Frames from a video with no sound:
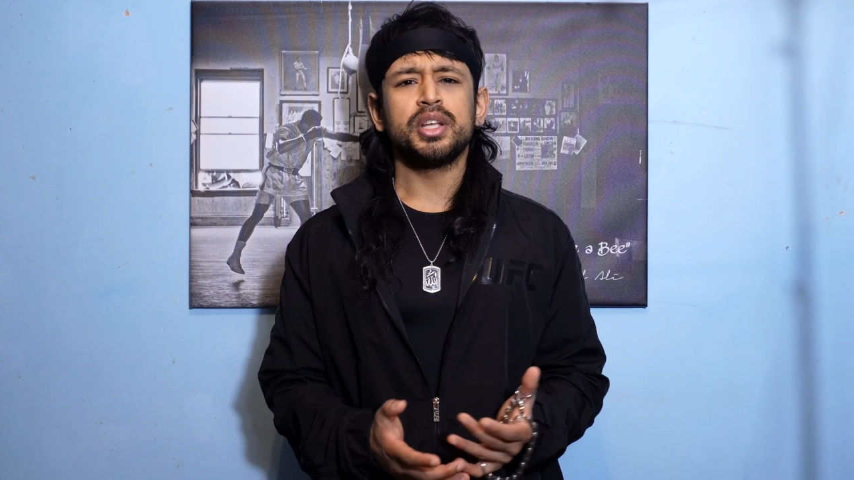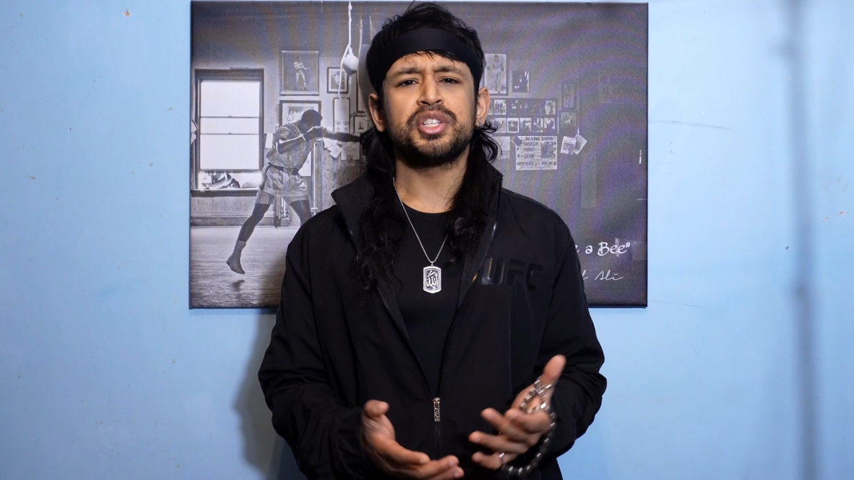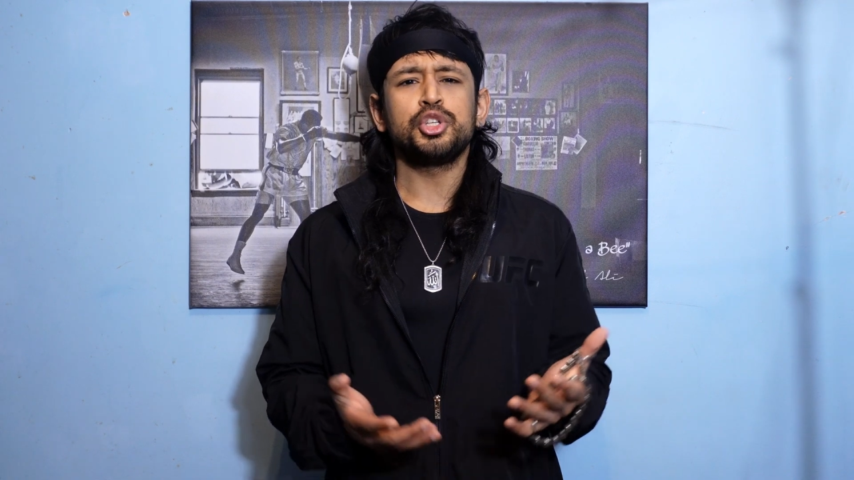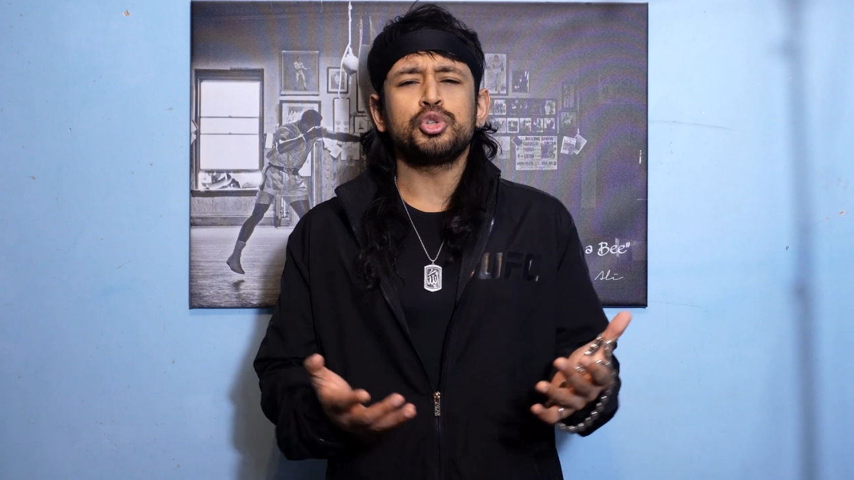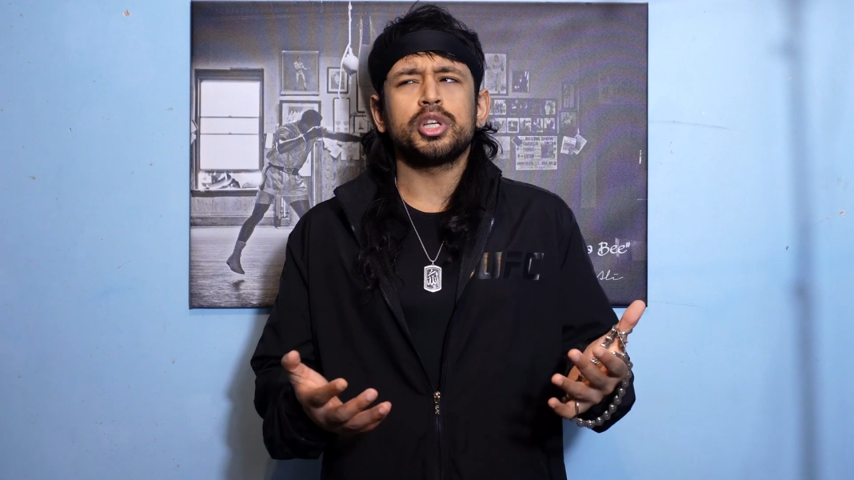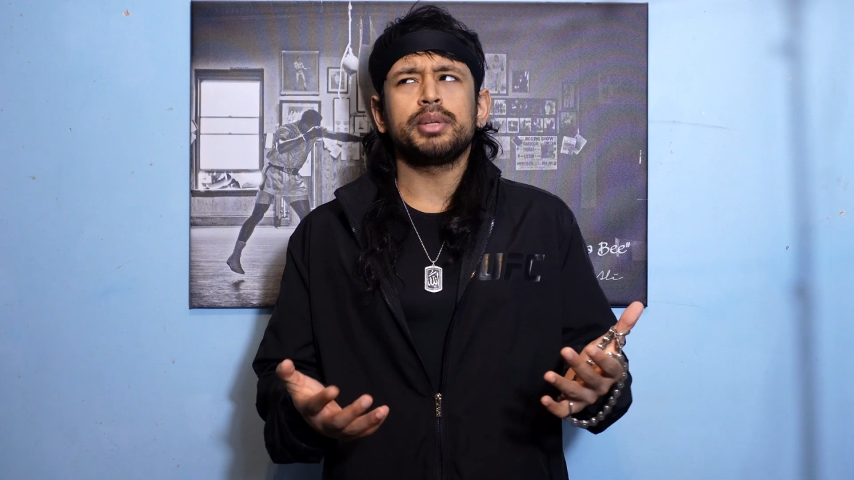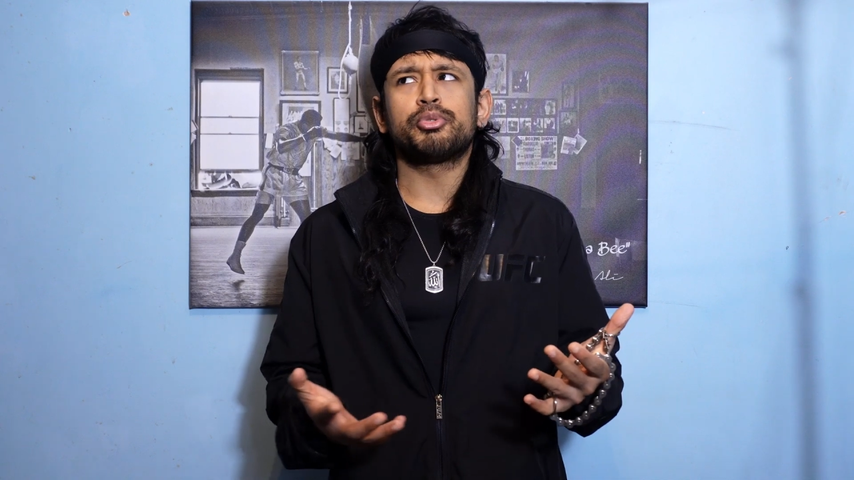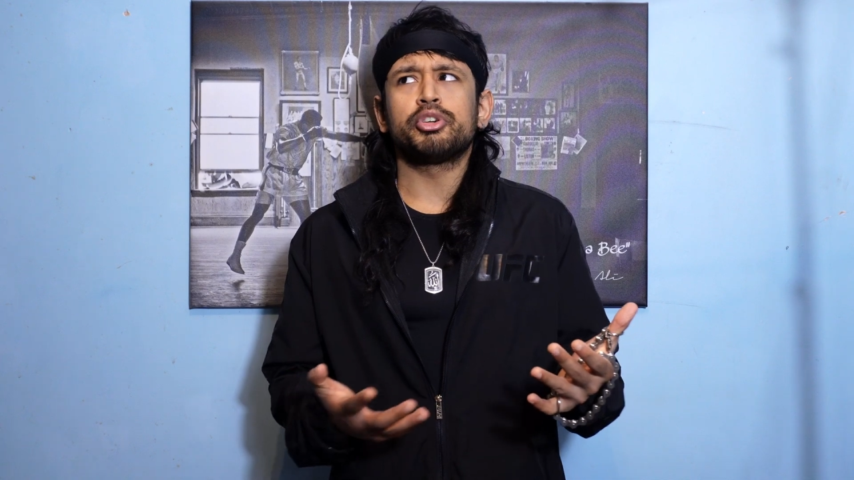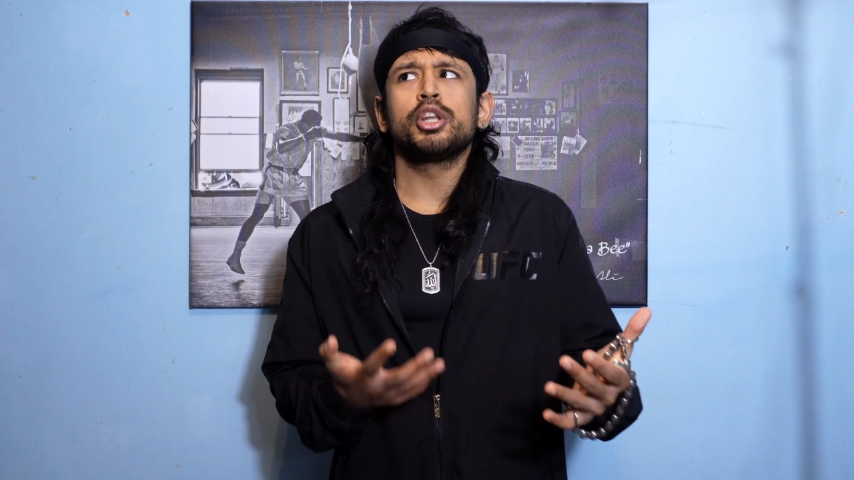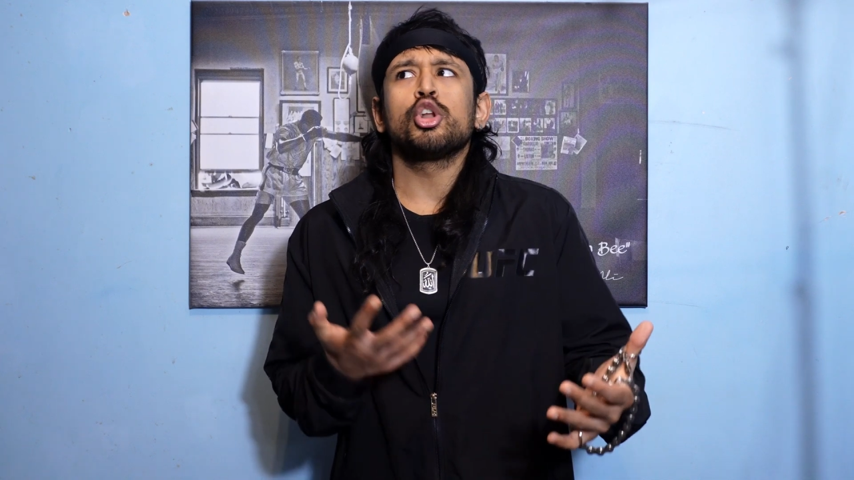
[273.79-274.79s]
is usually
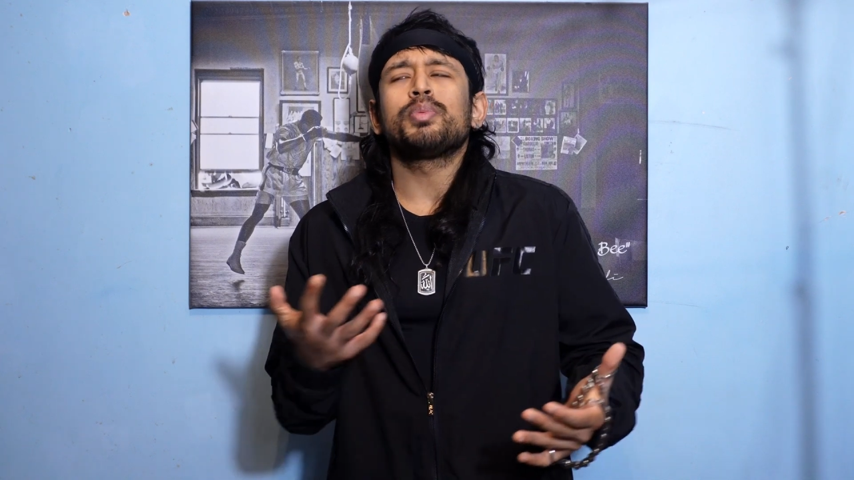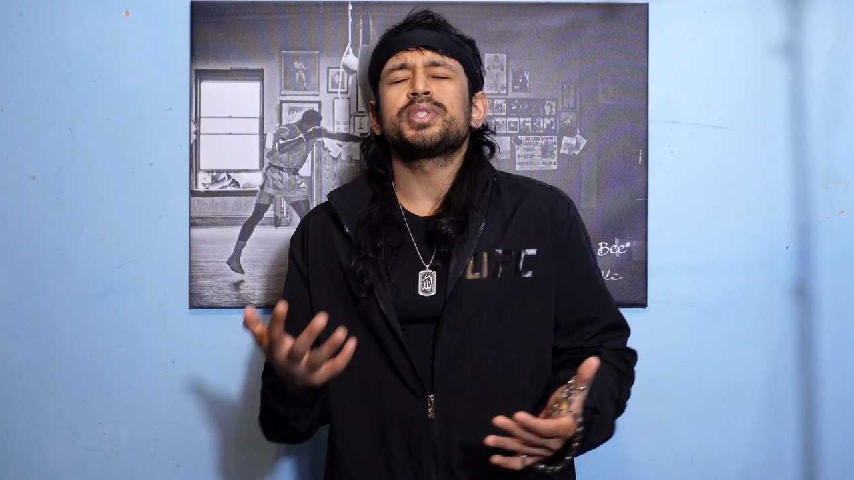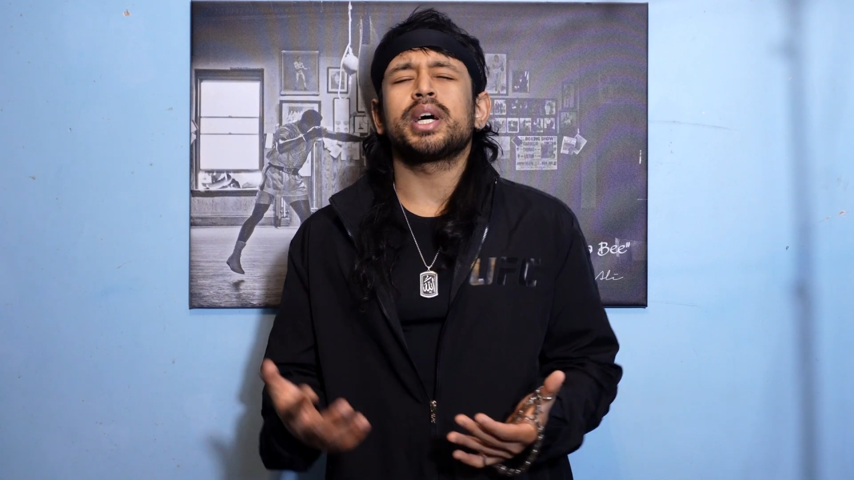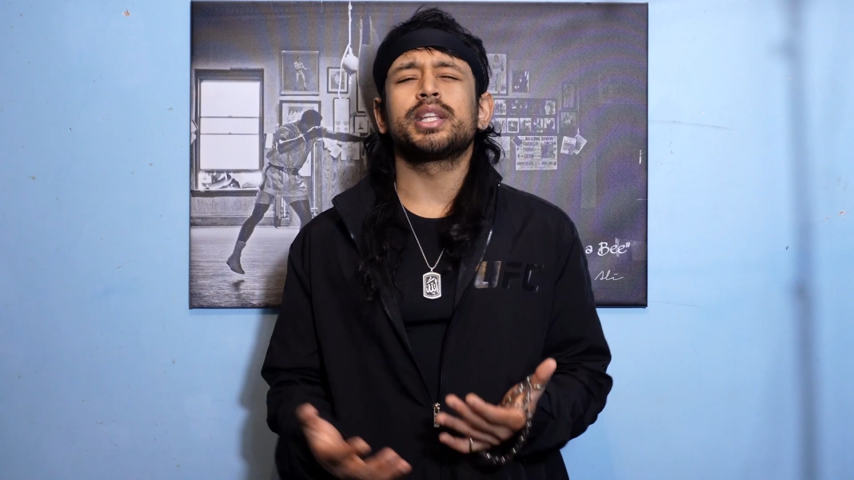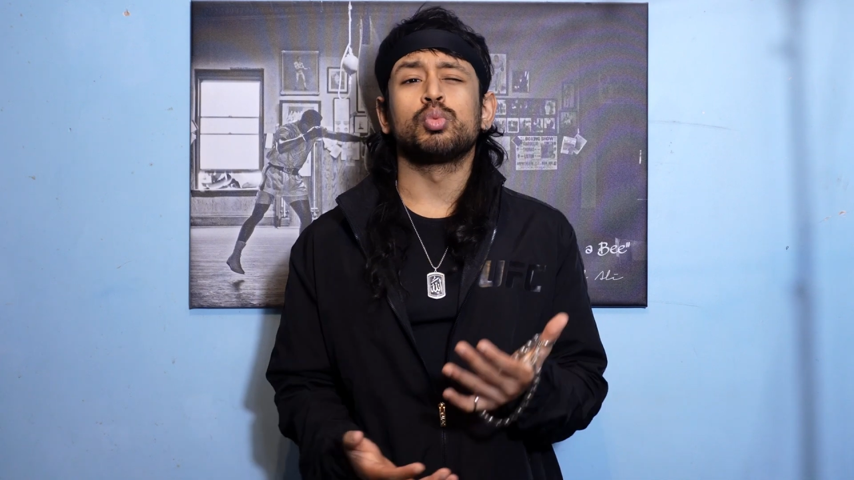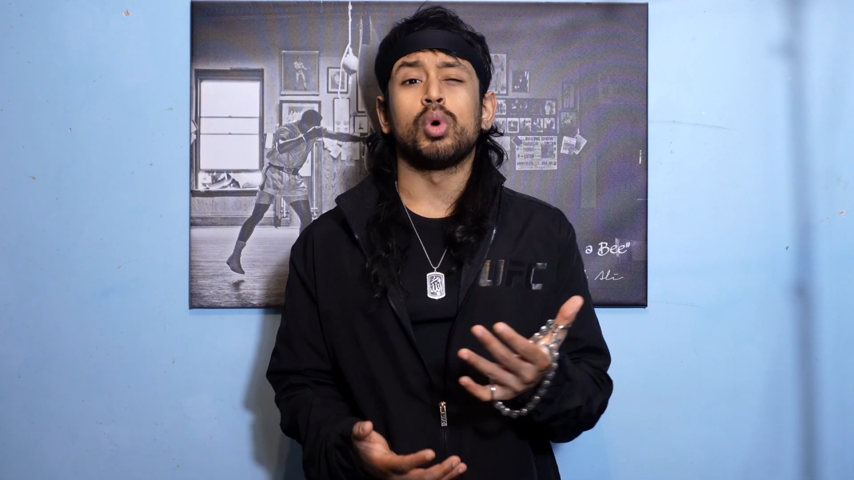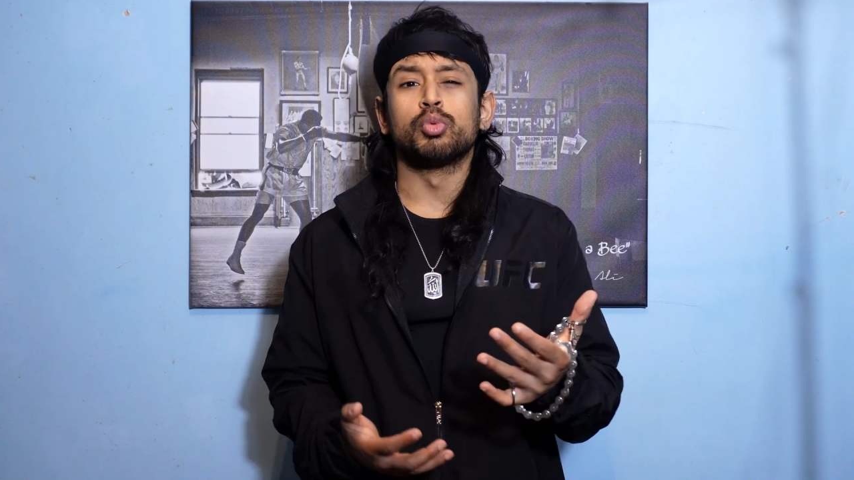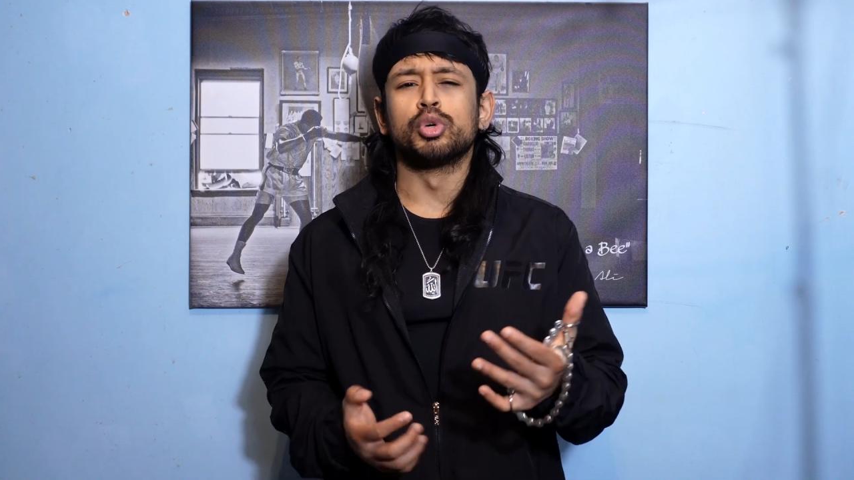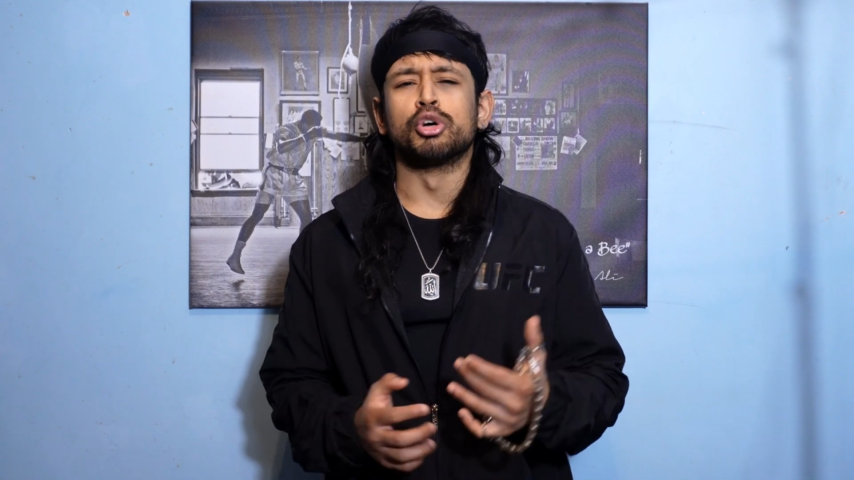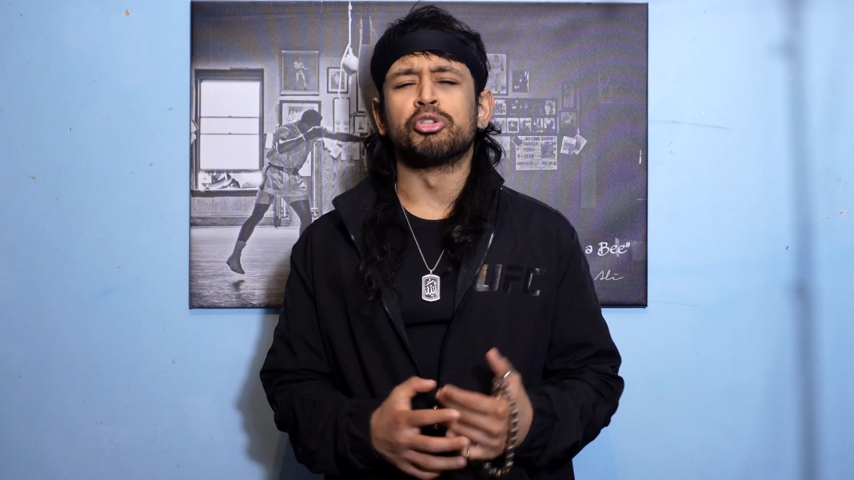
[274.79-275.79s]
pretty lopsided one
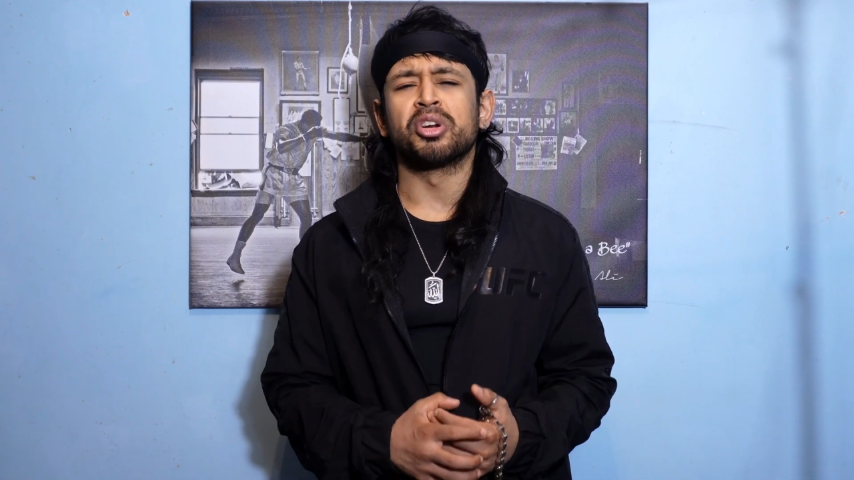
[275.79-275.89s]
way or